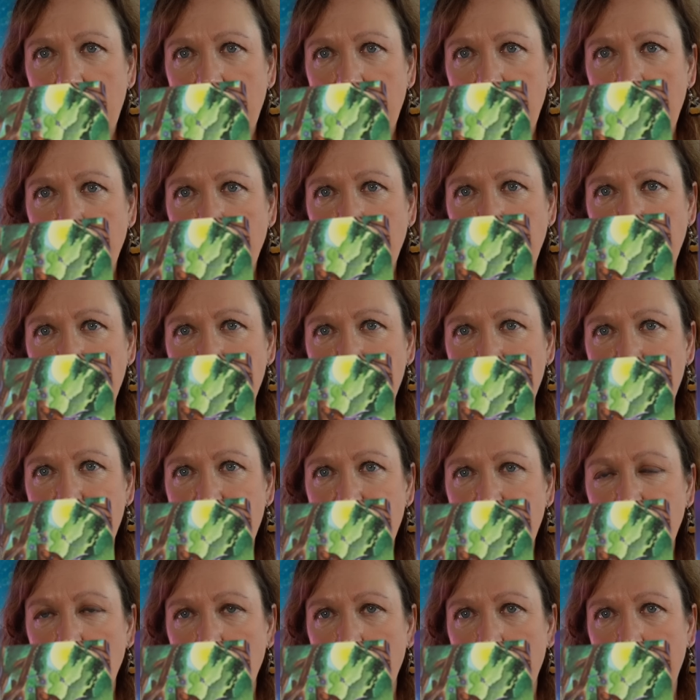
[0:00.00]
They're in a
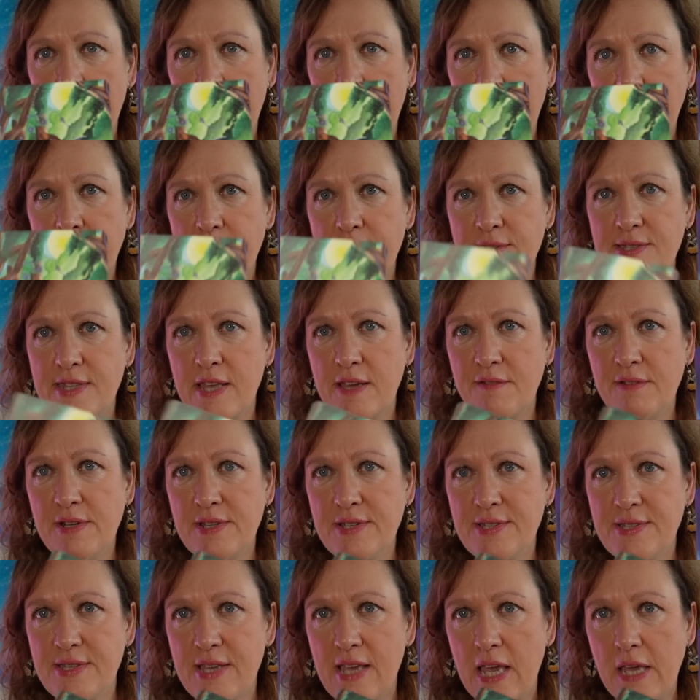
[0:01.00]
still place. They're in
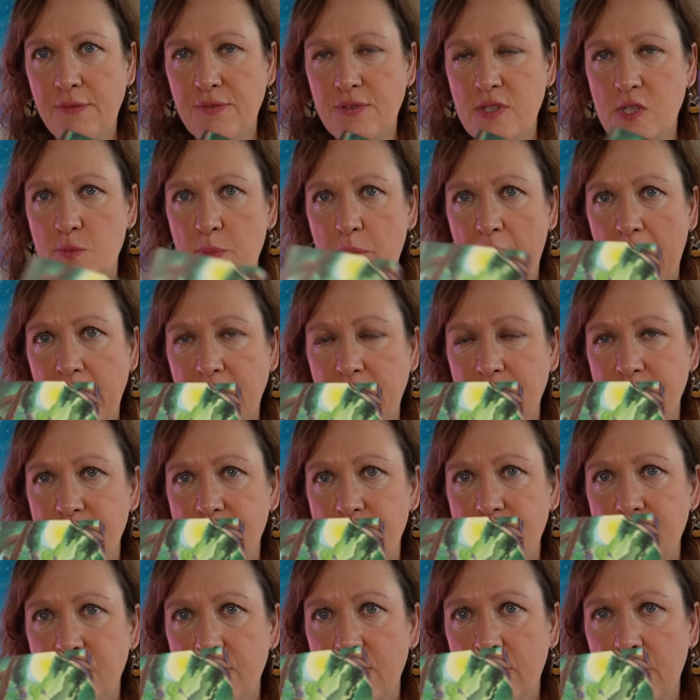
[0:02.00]
a safe
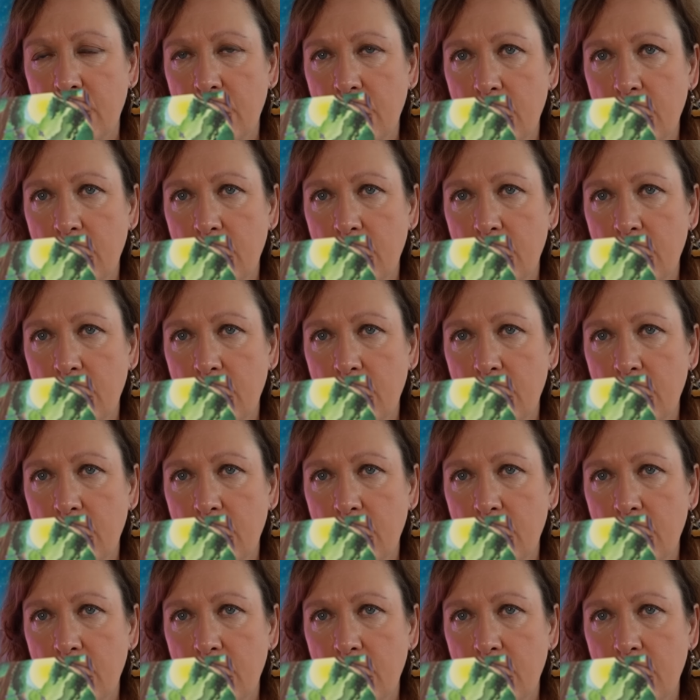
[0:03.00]
space.